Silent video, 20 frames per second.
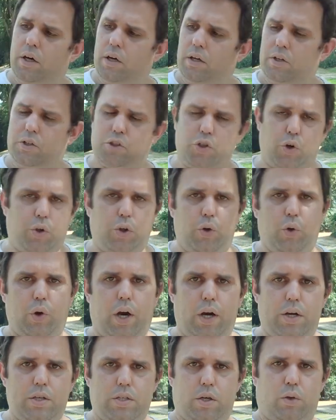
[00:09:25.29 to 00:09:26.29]
showing you
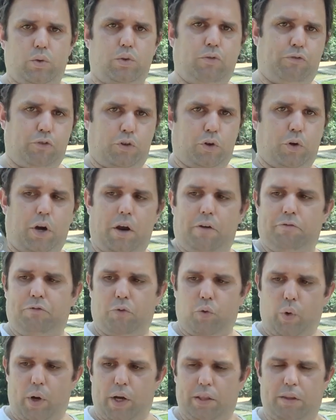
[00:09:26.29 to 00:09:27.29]
guys how to photograph
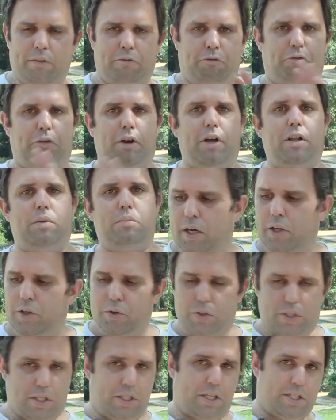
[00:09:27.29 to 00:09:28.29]
with film
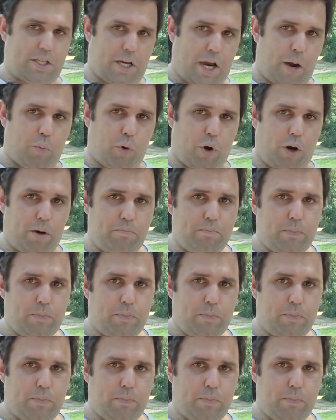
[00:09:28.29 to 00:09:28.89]
using this camera?